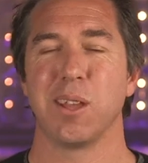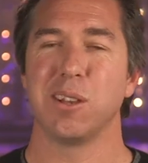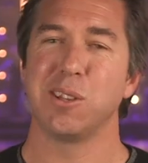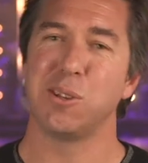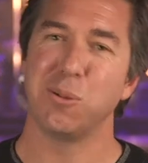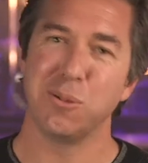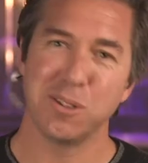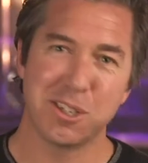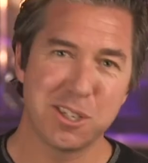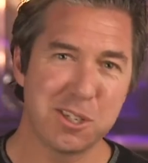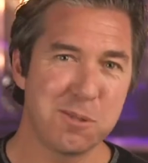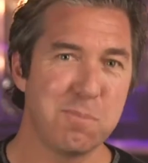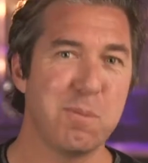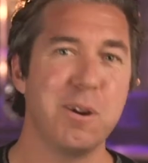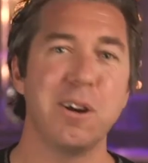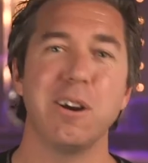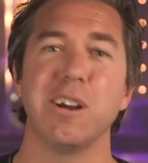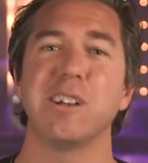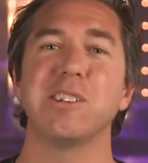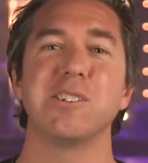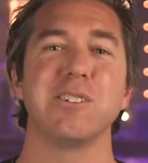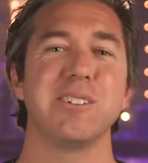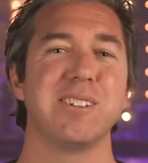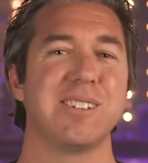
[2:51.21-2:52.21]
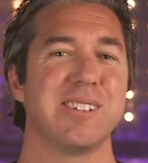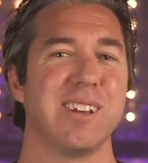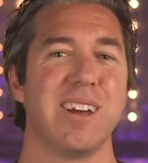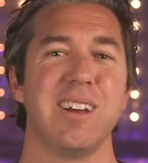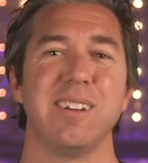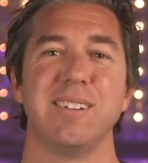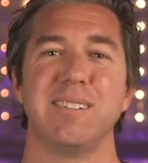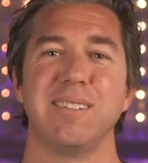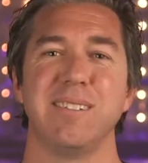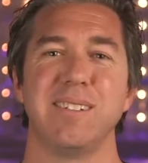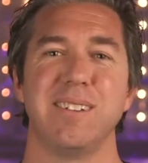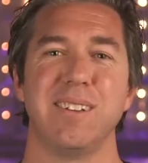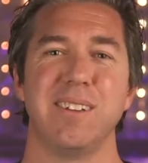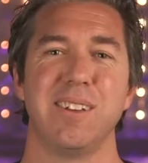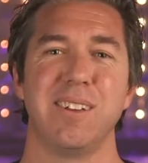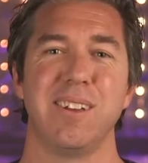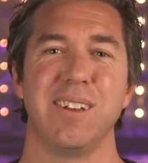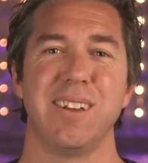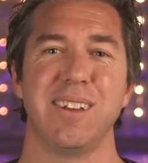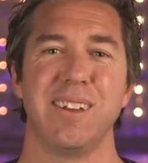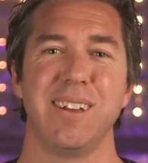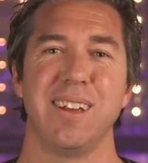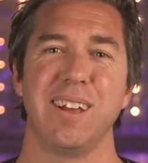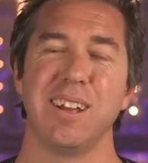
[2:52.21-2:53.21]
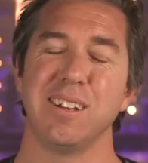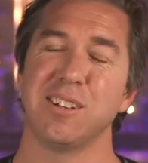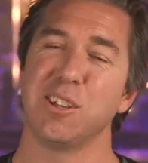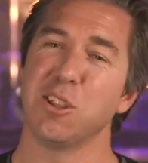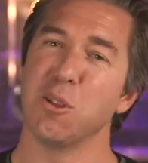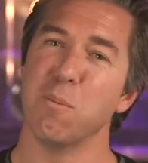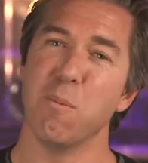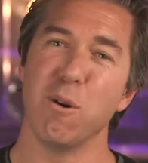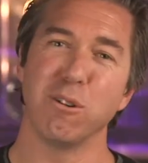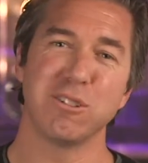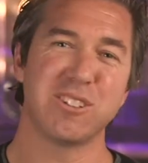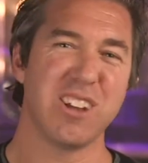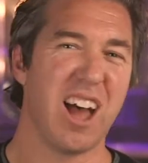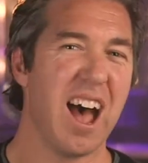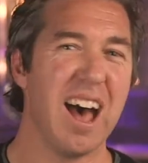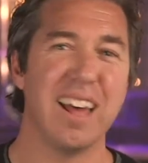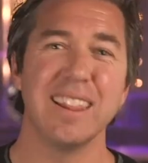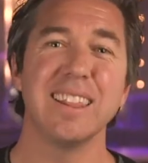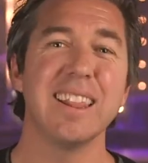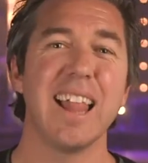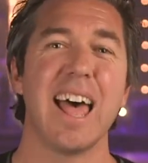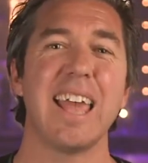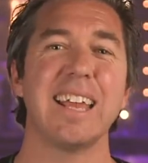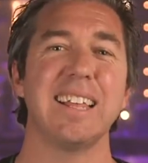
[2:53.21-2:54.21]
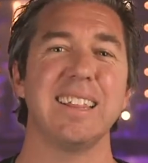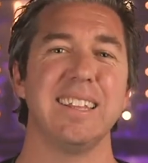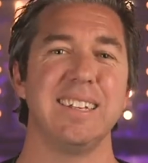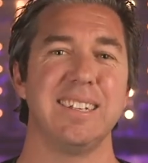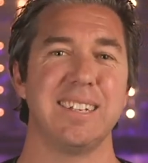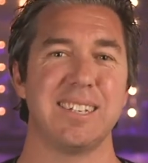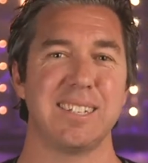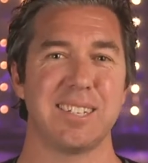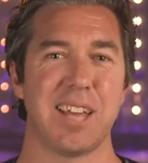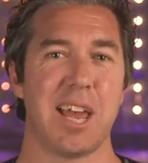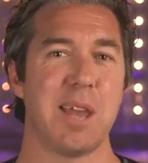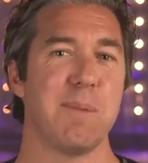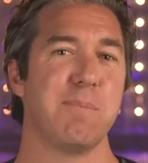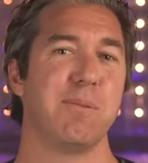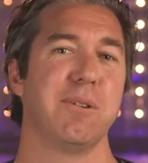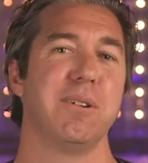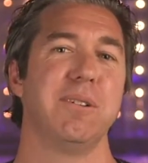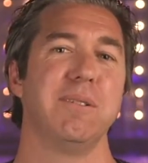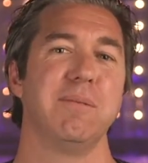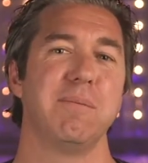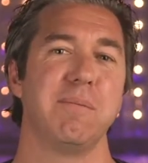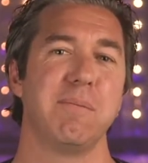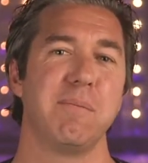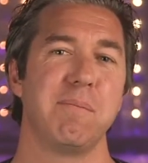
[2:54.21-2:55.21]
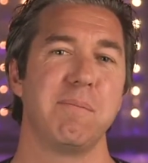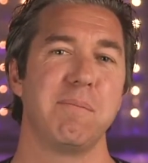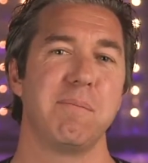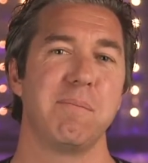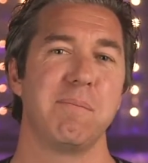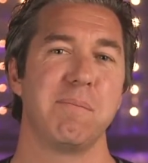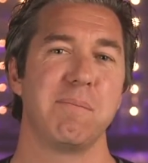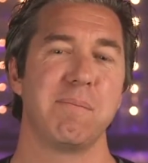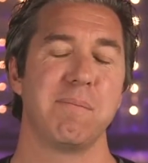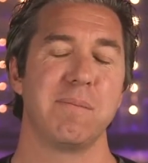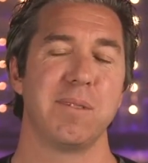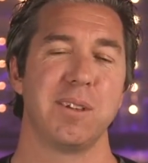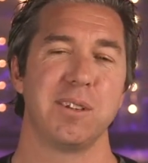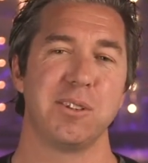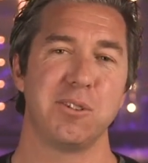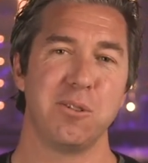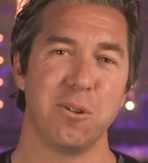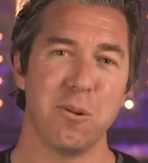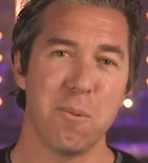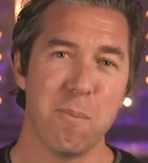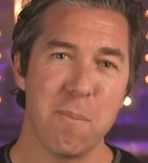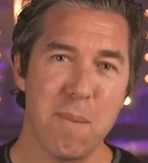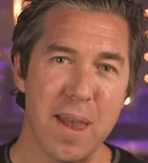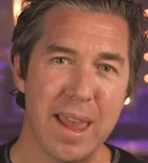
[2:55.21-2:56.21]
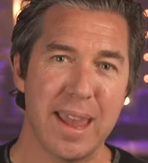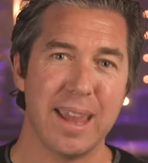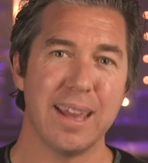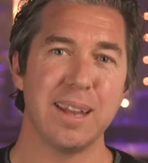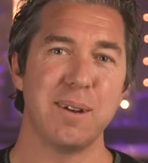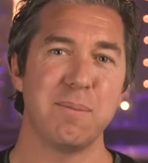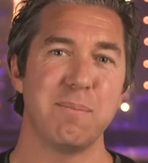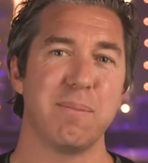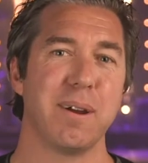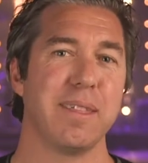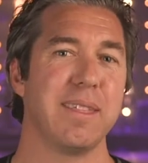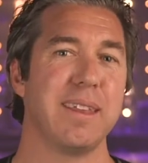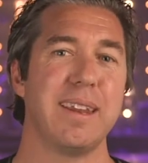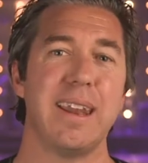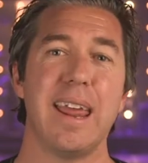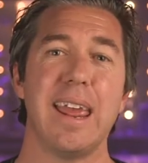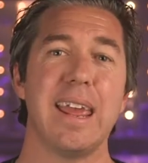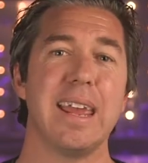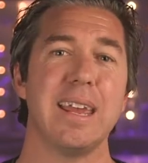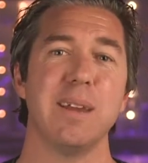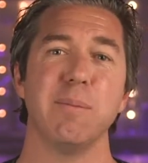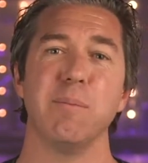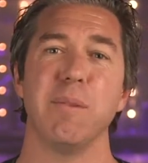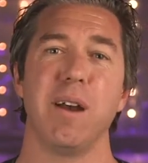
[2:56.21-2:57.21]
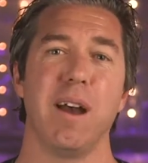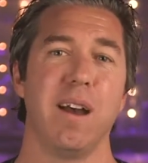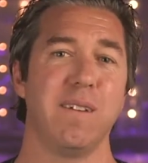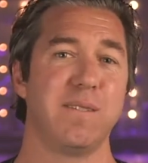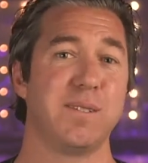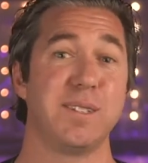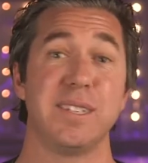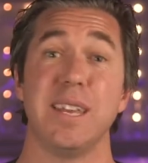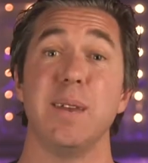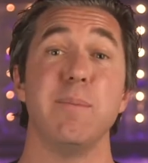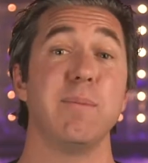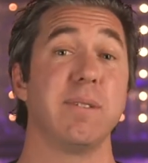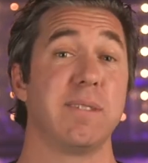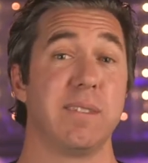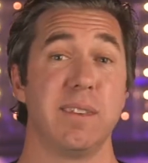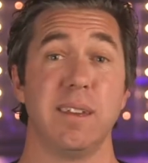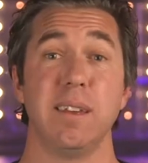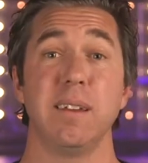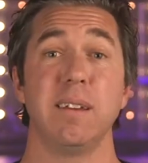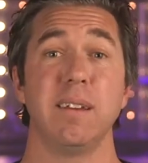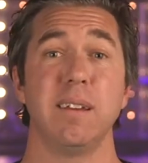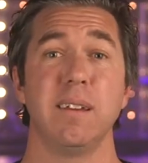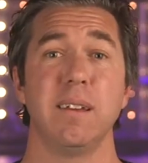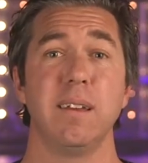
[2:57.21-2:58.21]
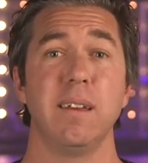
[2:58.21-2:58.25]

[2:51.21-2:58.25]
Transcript: To his spiritual son, to the most unlikely disciple, to a man by the name of Timothy.